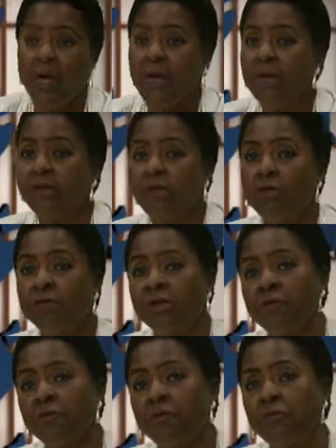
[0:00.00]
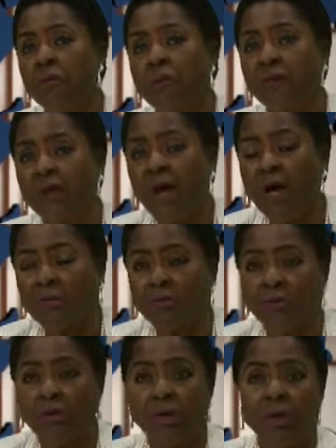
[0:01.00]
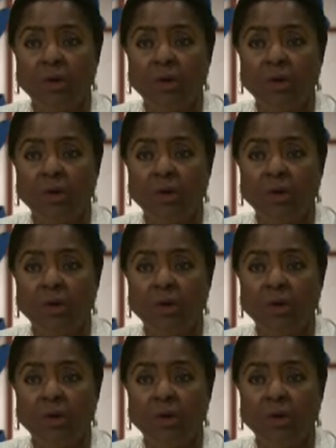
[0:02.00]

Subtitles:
It's no different from a doctor.